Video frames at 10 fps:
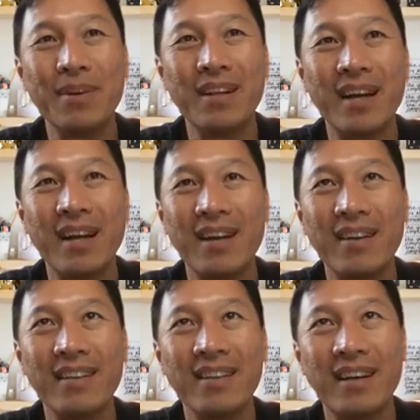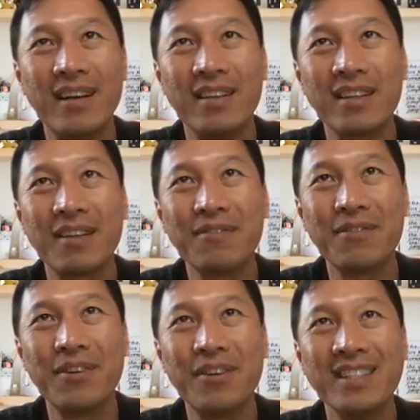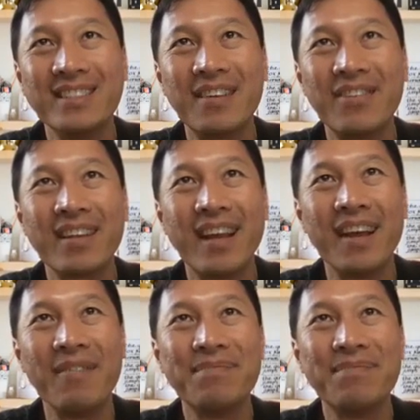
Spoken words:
are looking for and stuff like that. Okay.